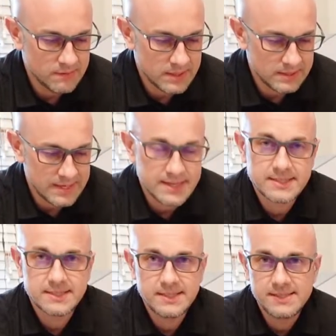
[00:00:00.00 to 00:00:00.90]
that the
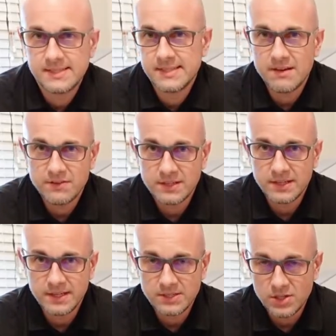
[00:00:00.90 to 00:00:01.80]

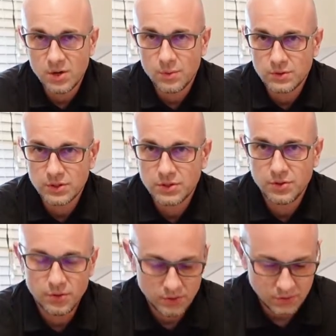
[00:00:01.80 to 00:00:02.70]
XT70 is going to
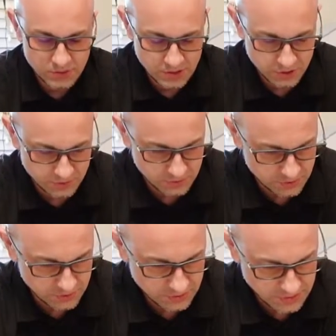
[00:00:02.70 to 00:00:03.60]
cure those issues.